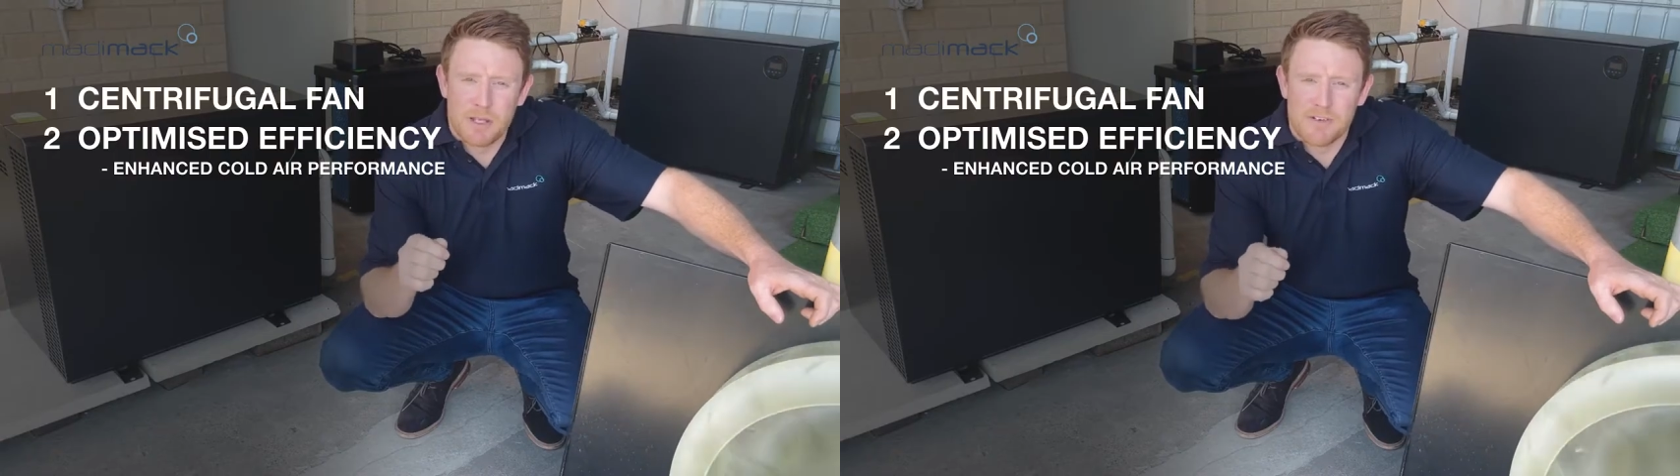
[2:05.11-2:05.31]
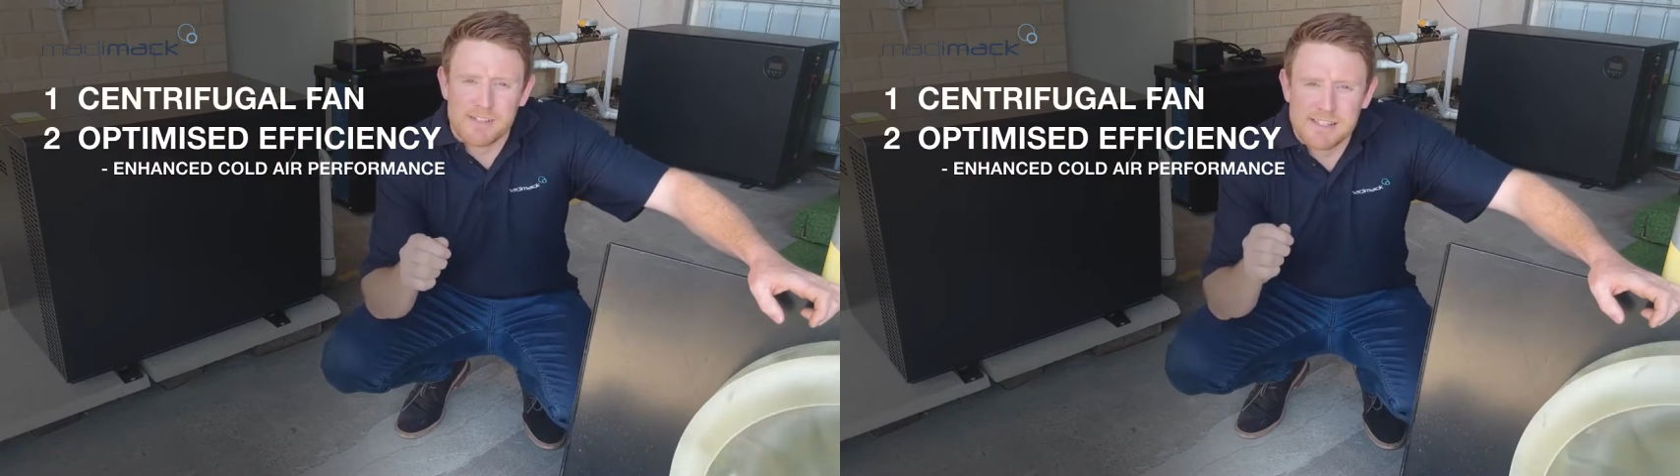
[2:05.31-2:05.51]

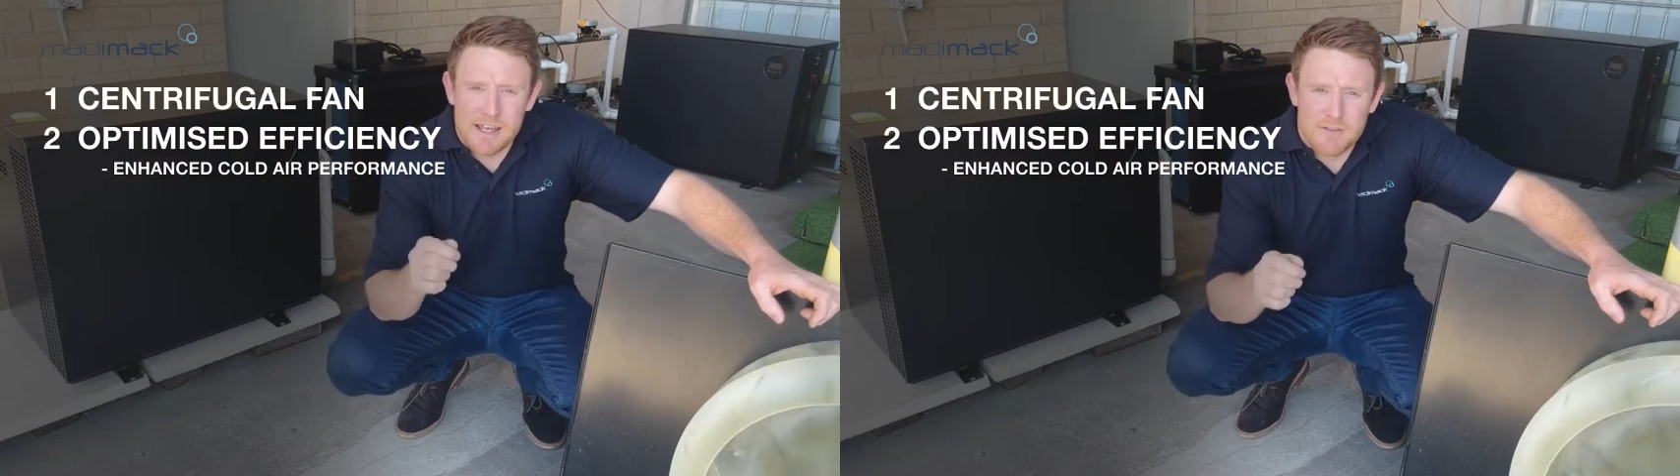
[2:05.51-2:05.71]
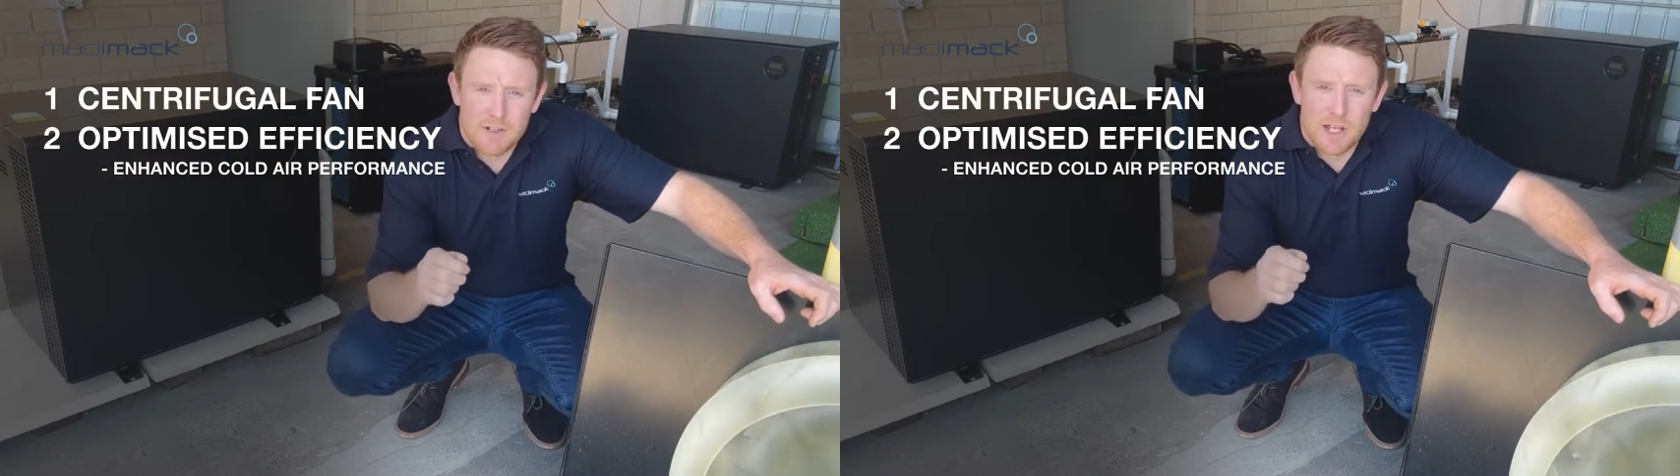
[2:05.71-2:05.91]
of
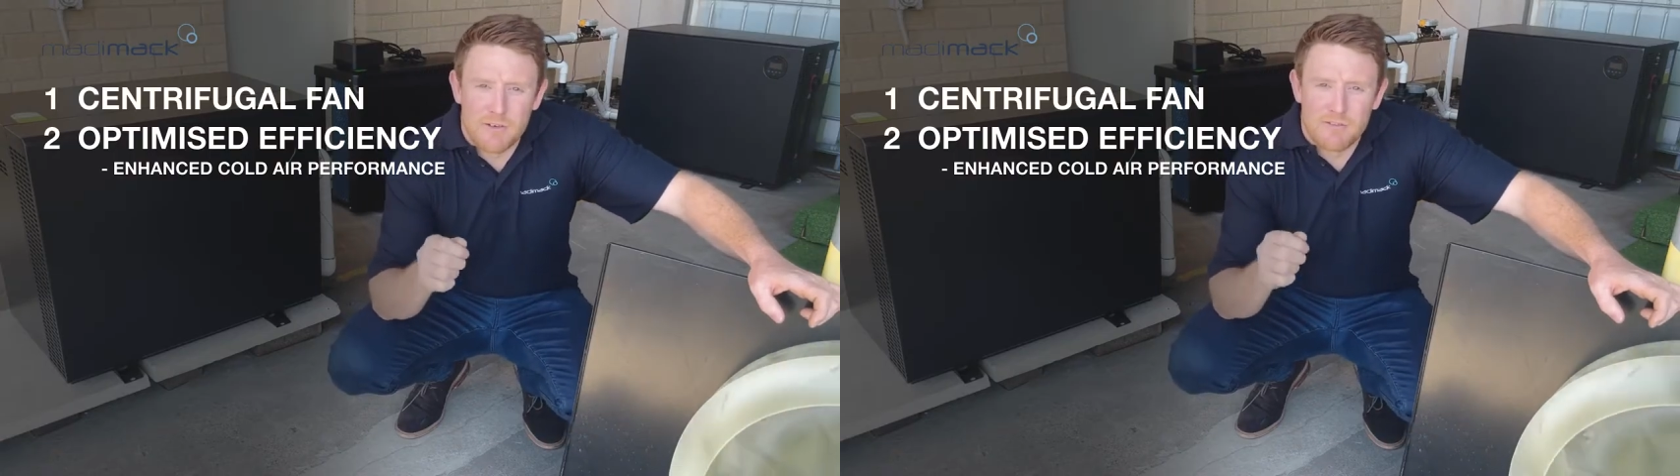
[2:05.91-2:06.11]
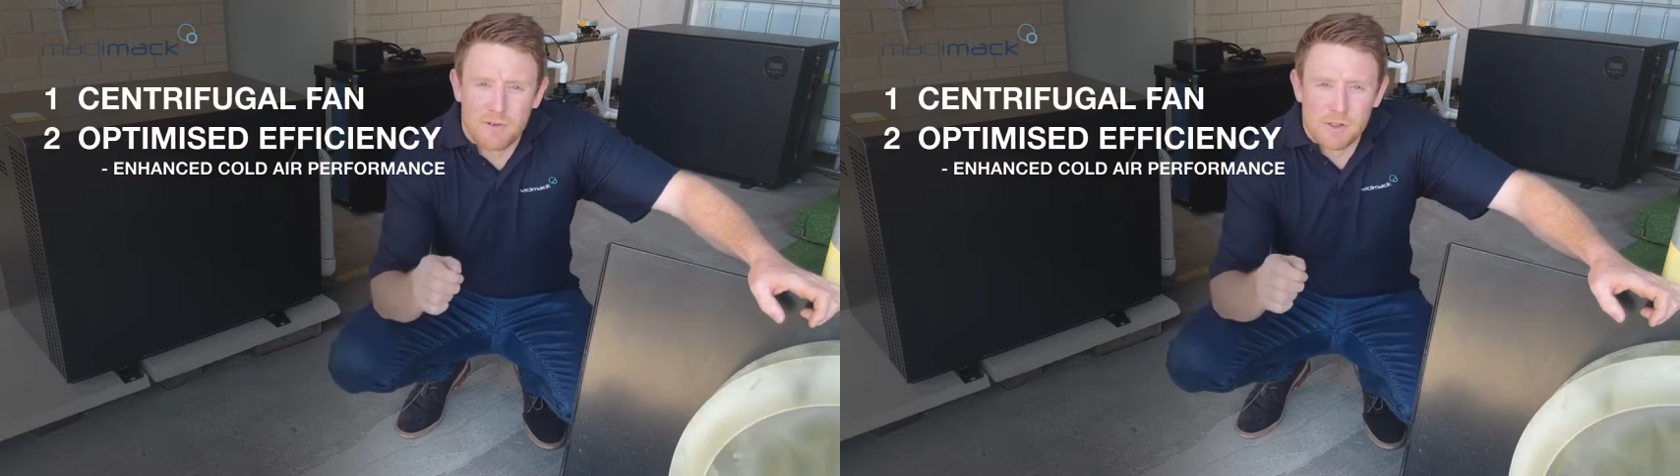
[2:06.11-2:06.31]
7 at
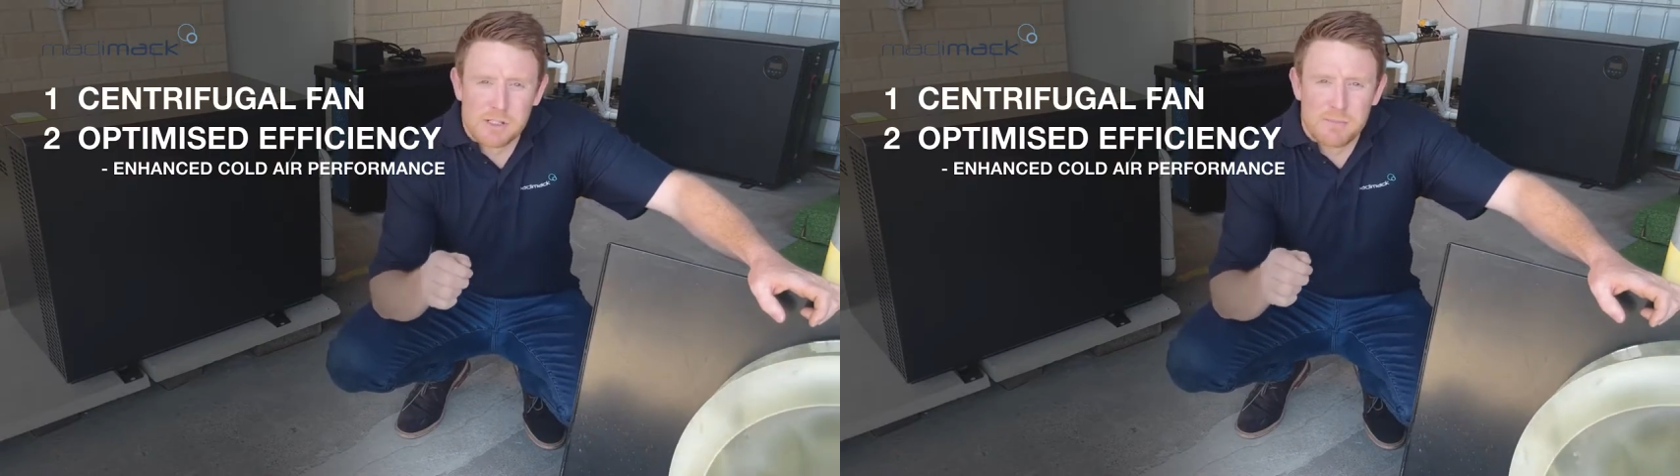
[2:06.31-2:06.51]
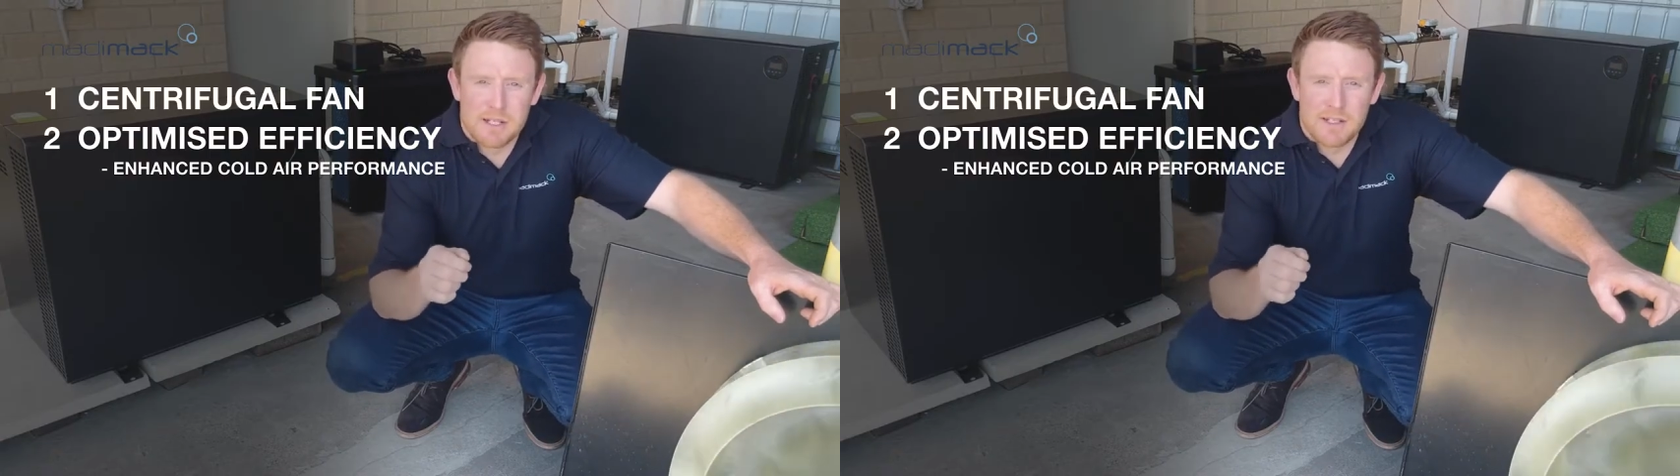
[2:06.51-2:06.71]
full
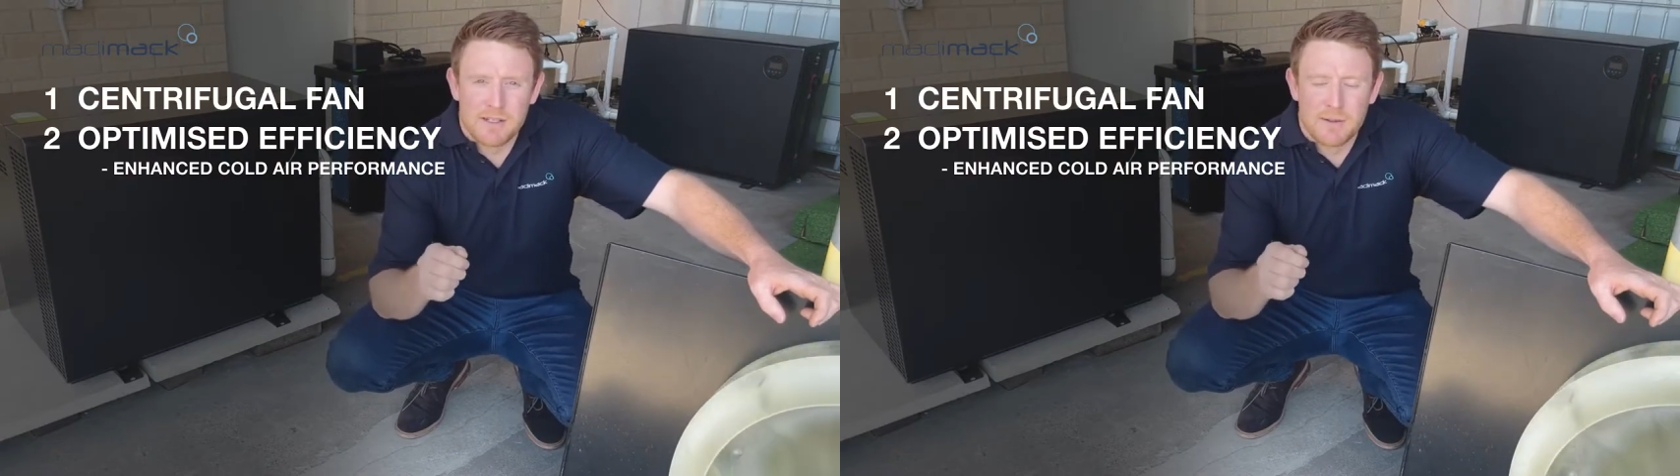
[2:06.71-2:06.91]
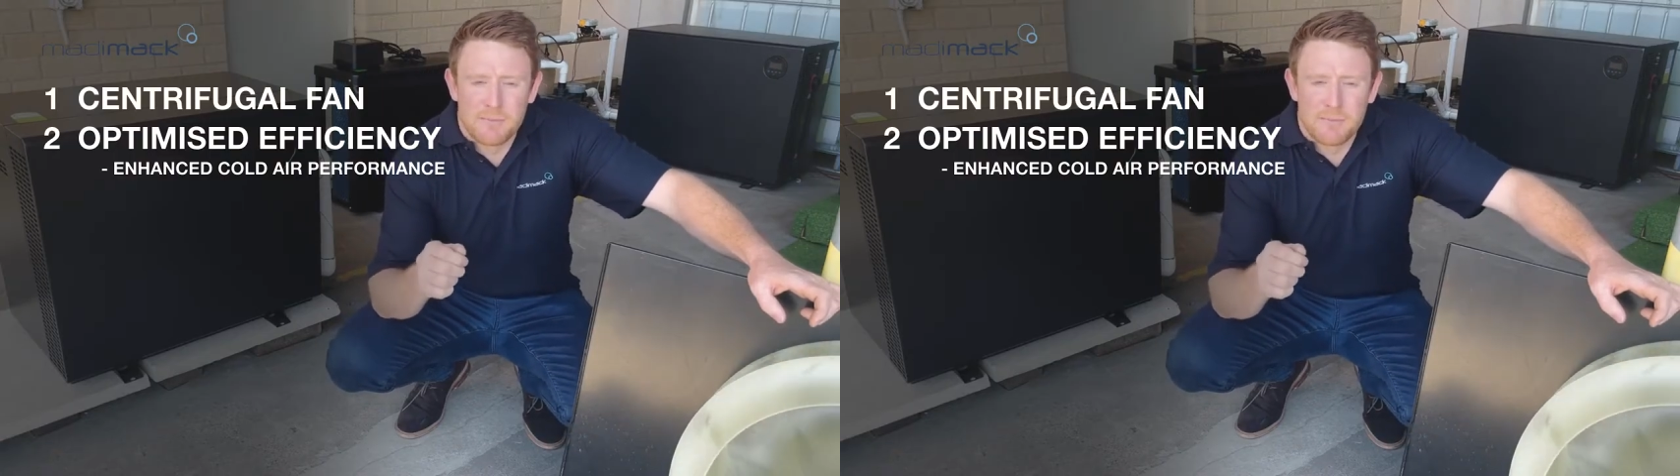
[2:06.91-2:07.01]
speed.